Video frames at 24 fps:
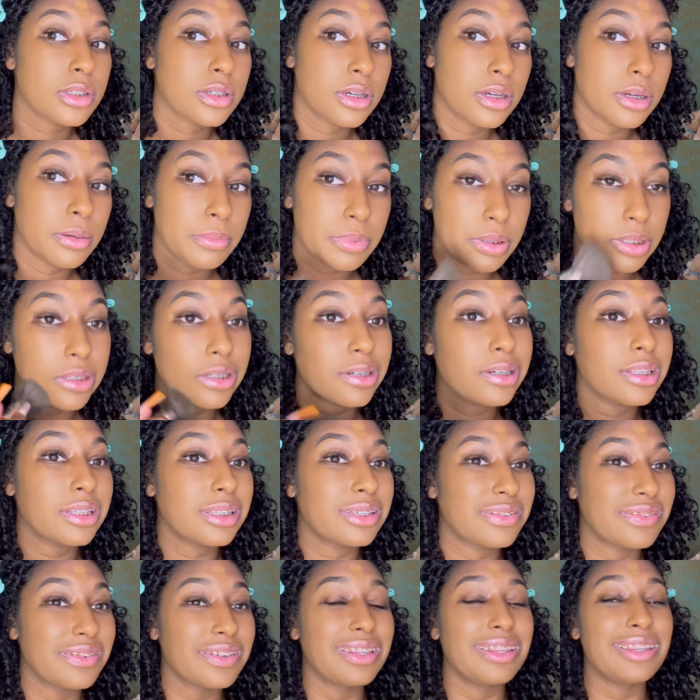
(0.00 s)
But look at
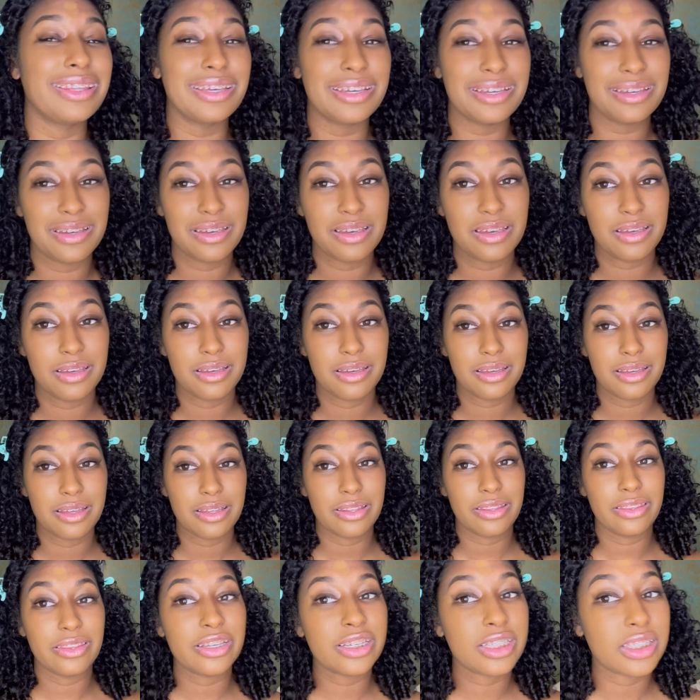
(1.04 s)
this, look
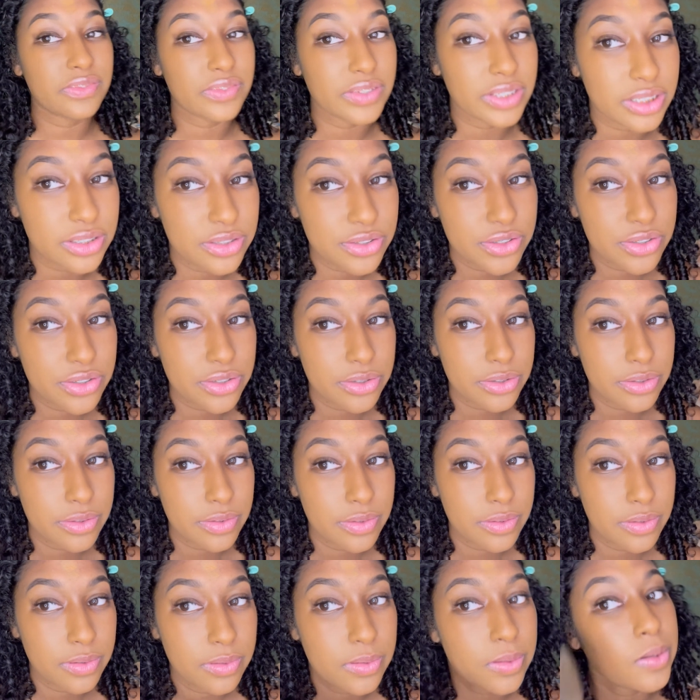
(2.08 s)
at this finish.
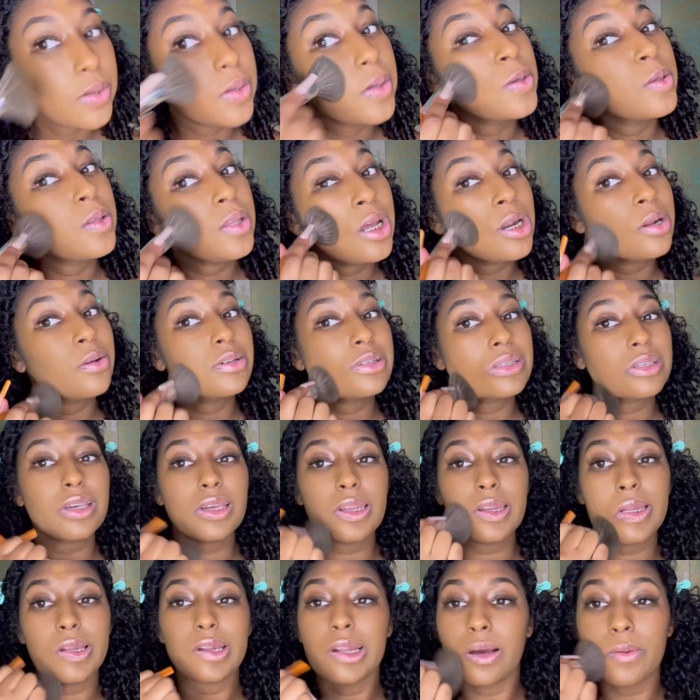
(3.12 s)
You thought I was
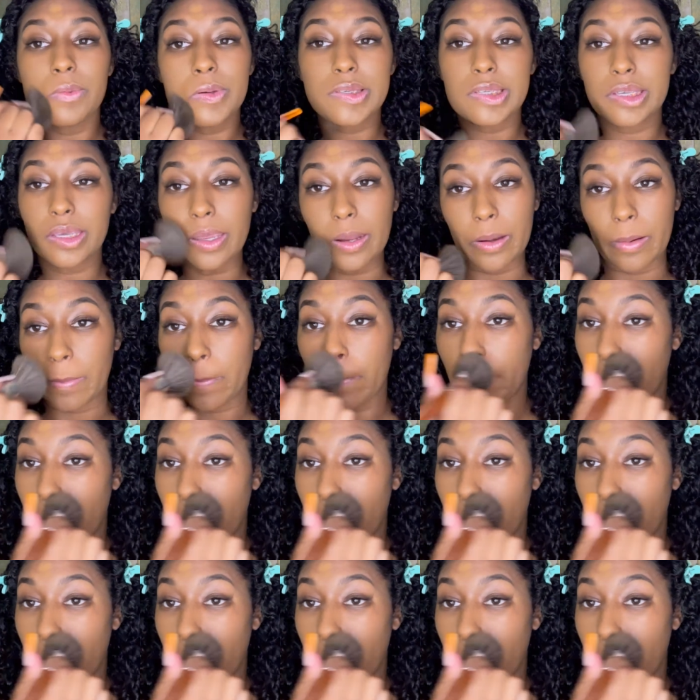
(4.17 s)
kidding? I wasn't kidding.